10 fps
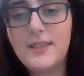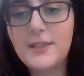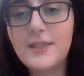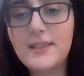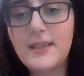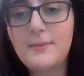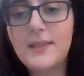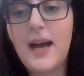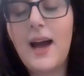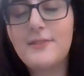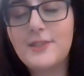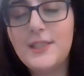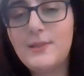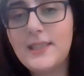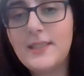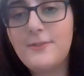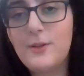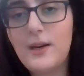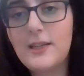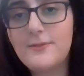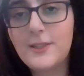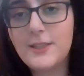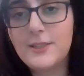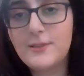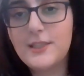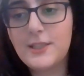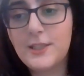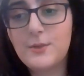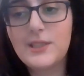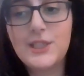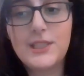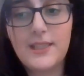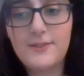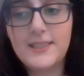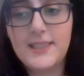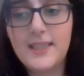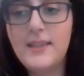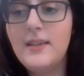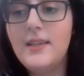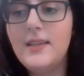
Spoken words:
Amir claimed that after he waited for a while for her to return, when she never did,